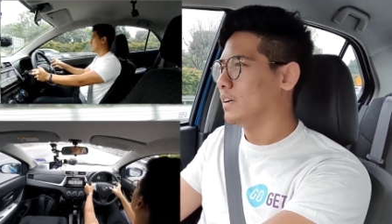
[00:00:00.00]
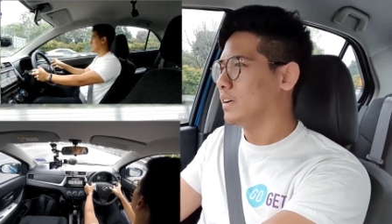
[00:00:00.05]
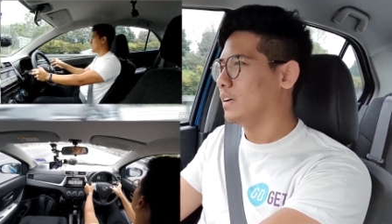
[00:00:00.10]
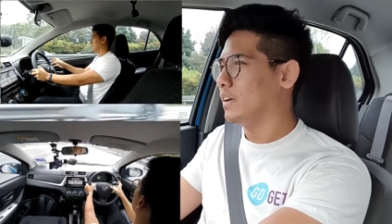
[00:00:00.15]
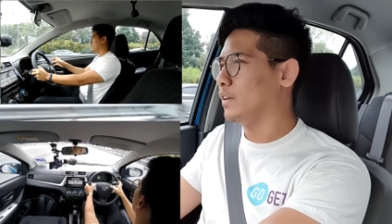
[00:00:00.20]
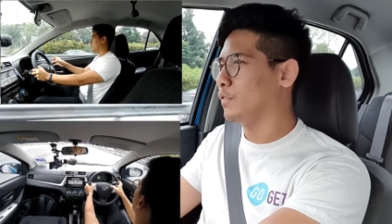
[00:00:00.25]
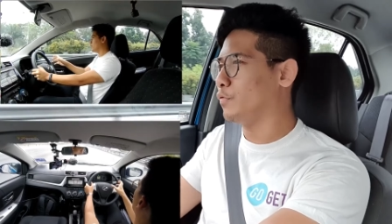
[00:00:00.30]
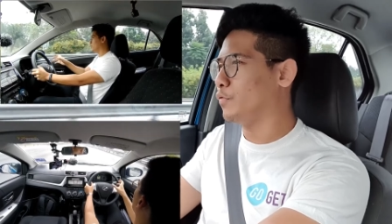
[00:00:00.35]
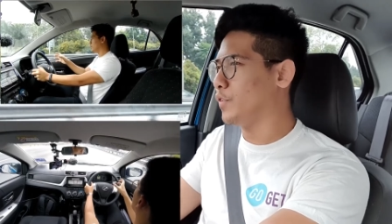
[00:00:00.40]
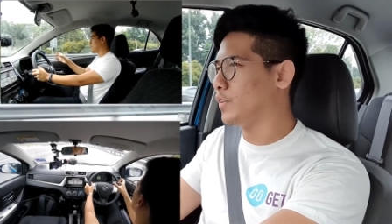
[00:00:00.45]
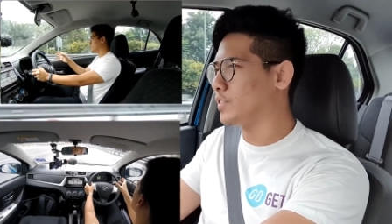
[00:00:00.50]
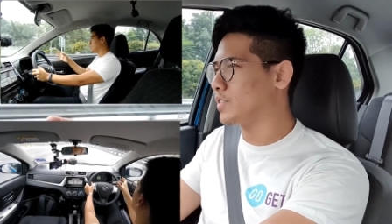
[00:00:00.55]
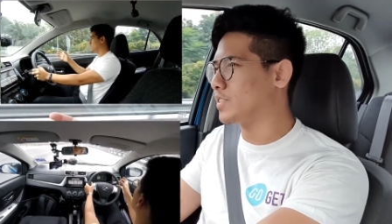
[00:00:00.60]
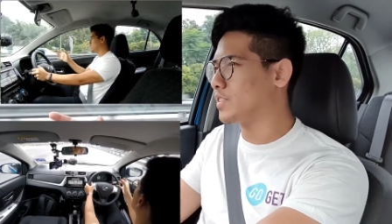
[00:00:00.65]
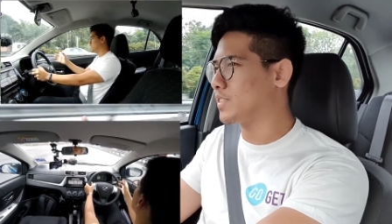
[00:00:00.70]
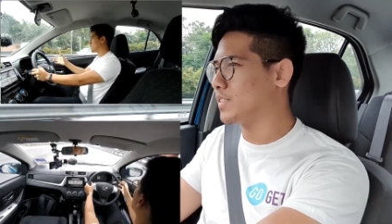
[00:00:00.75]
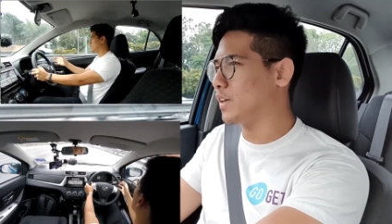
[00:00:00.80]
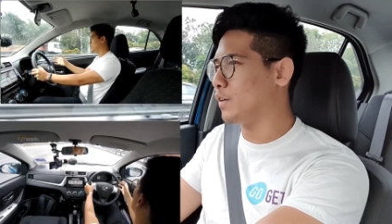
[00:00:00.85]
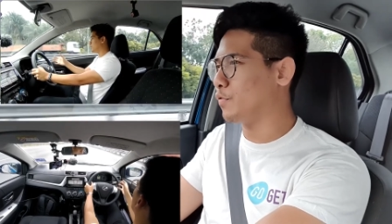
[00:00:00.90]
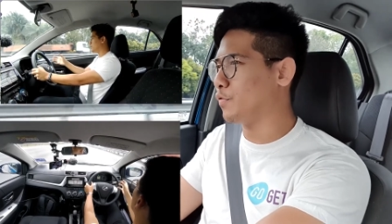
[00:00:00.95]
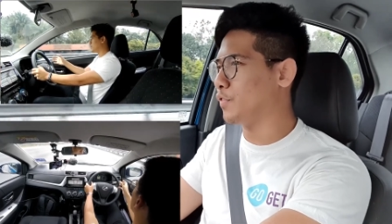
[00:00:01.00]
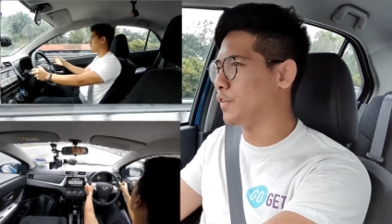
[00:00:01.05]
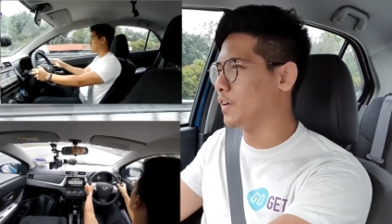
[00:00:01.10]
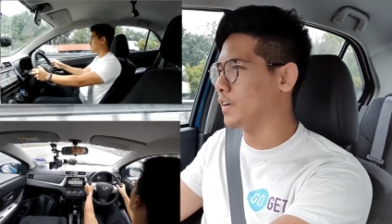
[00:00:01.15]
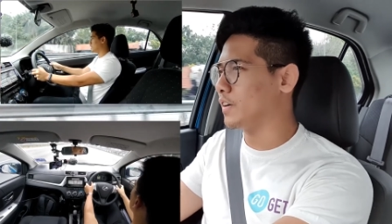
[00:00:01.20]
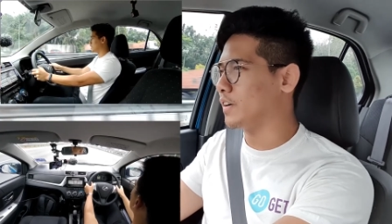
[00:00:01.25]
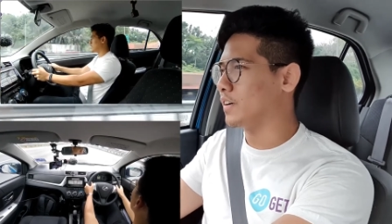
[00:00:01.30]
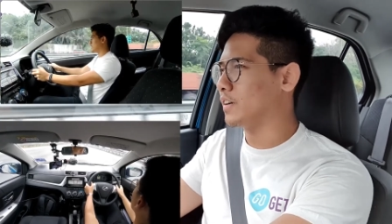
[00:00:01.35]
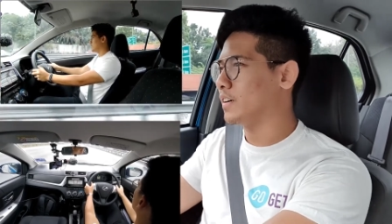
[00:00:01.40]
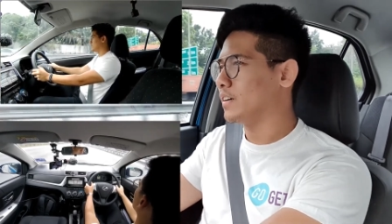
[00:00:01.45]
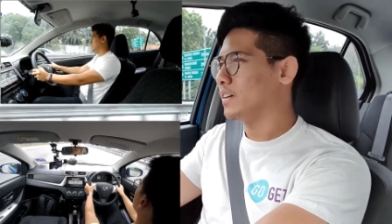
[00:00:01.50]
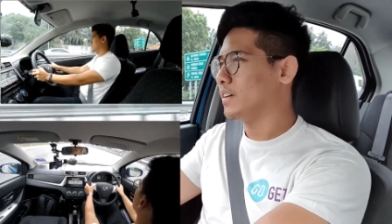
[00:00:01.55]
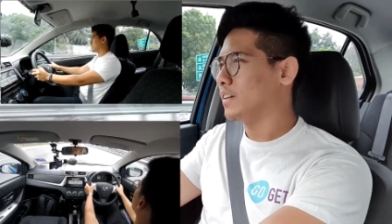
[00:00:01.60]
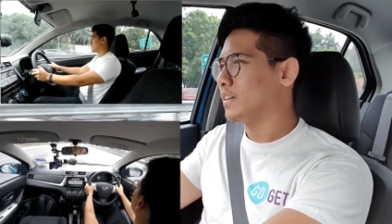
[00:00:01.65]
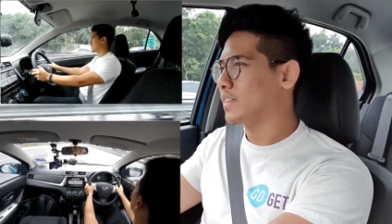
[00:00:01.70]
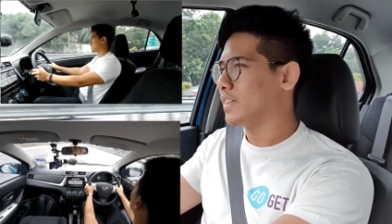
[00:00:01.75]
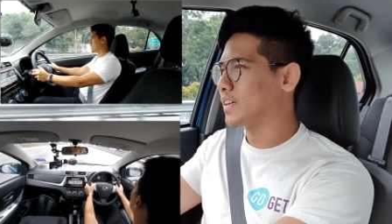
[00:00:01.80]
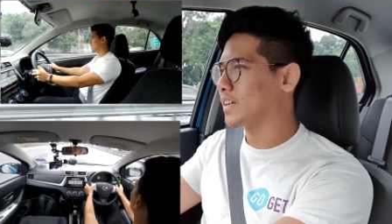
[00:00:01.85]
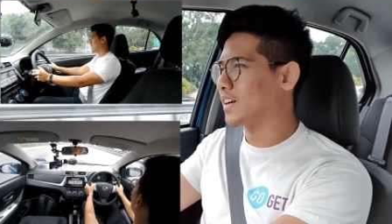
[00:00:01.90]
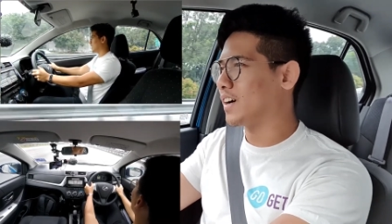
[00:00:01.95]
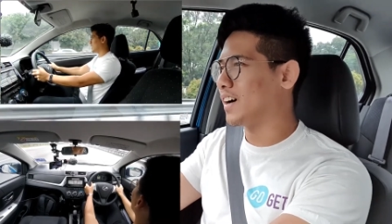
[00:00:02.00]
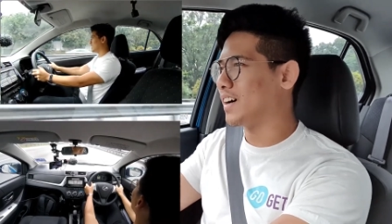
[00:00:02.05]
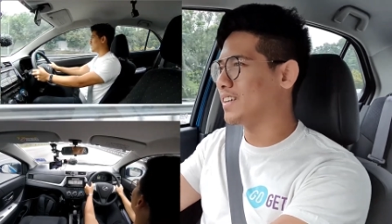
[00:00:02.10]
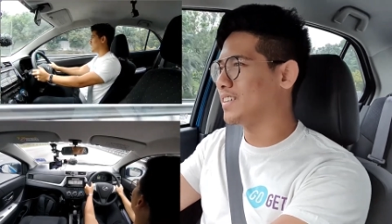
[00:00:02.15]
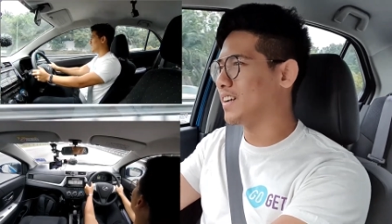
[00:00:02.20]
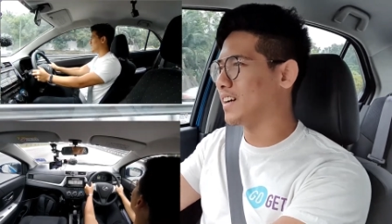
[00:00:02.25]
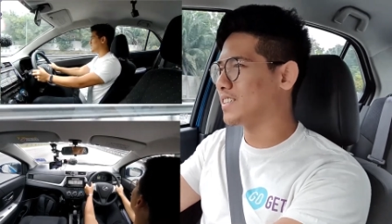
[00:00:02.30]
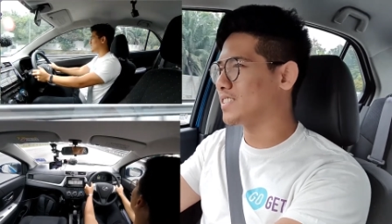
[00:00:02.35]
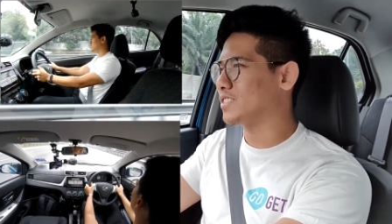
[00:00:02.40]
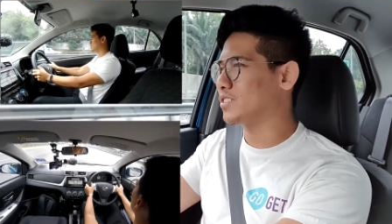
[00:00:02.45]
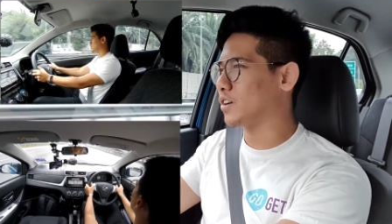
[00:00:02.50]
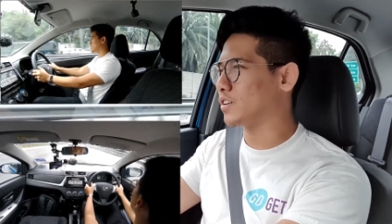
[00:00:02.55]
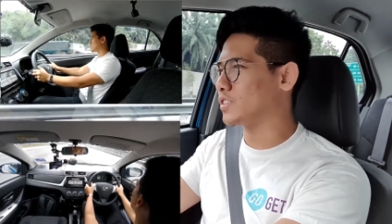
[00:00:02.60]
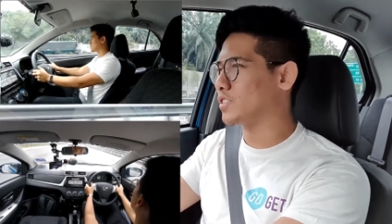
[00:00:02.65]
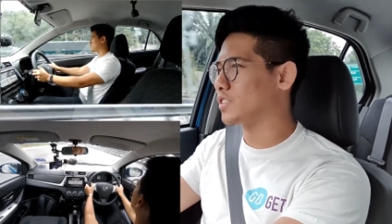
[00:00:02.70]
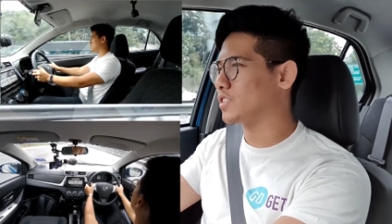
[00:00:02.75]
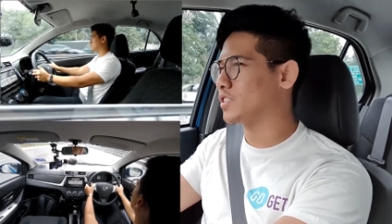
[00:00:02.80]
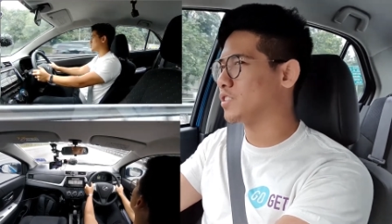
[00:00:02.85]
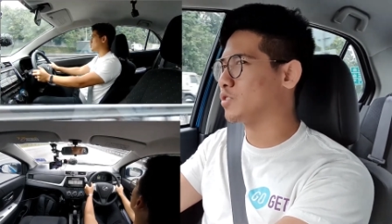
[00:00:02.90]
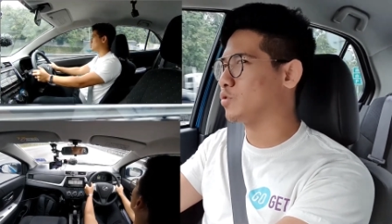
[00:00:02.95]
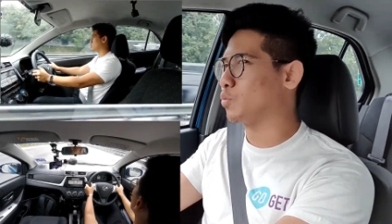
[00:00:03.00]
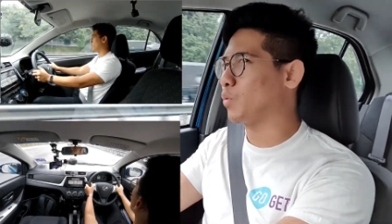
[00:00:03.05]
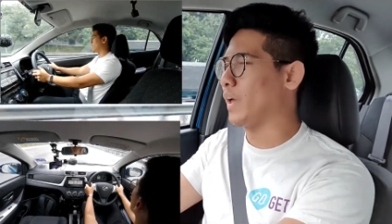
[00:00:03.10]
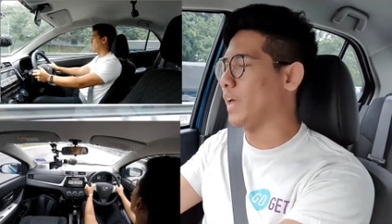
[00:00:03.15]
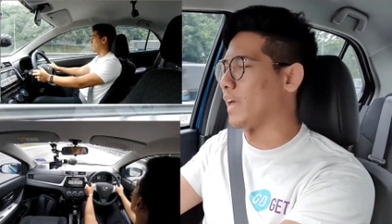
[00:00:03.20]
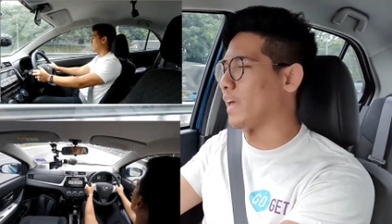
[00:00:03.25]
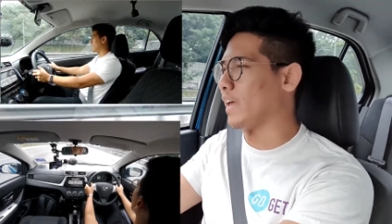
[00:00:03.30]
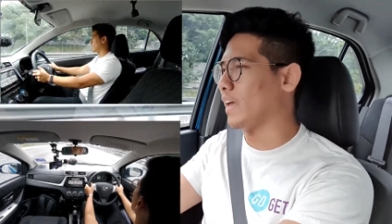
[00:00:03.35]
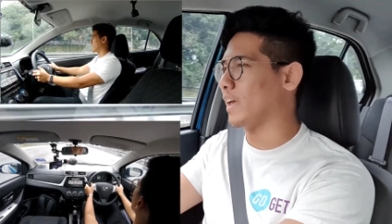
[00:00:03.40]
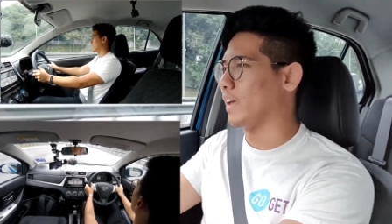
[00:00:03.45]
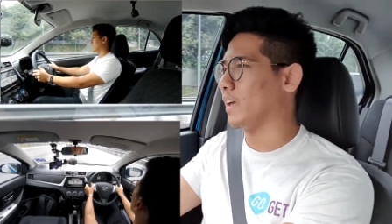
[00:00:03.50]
It feels stiffer. The car does not sway.